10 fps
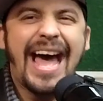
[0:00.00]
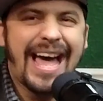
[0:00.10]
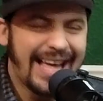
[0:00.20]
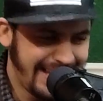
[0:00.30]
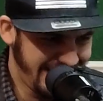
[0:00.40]

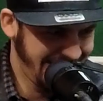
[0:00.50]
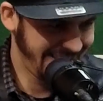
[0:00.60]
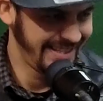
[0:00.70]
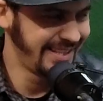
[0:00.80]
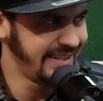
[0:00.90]
even think
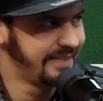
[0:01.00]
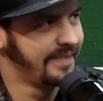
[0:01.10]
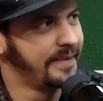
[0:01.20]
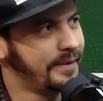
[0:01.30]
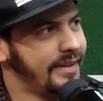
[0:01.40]
it made
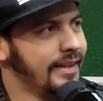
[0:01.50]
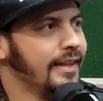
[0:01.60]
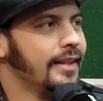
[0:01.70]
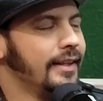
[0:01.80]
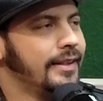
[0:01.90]
it to like
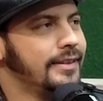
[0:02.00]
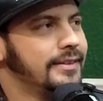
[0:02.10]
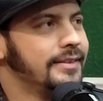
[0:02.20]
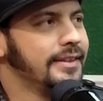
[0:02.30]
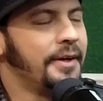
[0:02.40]
straight to
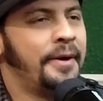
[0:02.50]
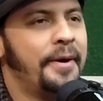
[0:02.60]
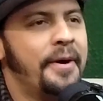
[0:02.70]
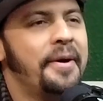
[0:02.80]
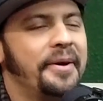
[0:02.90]
video.
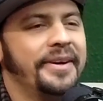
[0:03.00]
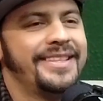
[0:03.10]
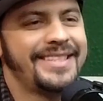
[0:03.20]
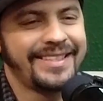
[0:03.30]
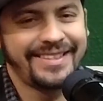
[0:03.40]

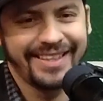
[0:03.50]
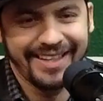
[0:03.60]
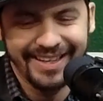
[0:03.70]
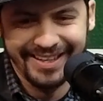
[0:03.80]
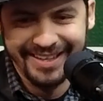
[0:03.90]
I think it's
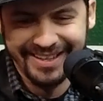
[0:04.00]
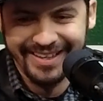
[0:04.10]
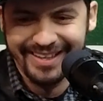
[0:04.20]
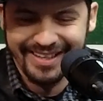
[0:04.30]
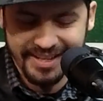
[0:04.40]
some guy's
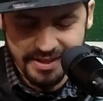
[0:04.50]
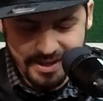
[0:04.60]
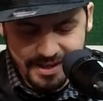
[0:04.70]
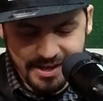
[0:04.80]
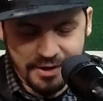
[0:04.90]
house right now.